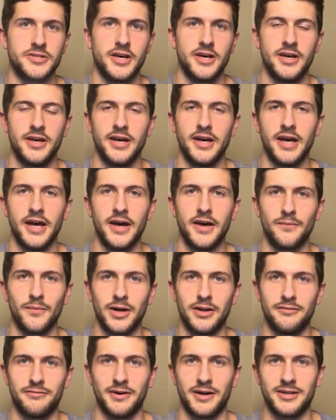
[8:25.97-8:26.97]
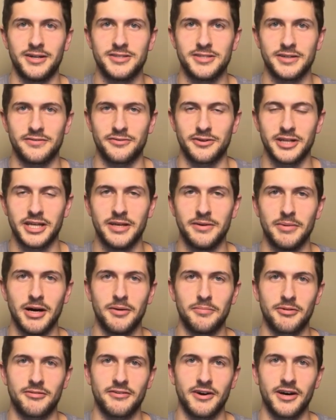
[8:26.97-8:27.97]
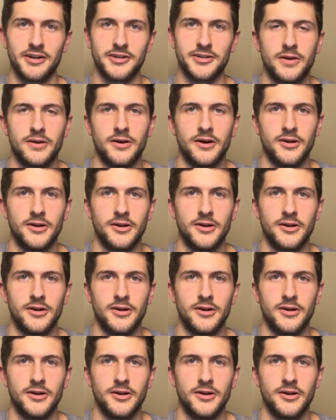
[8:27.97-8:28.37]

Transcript: and went and found a different email provider.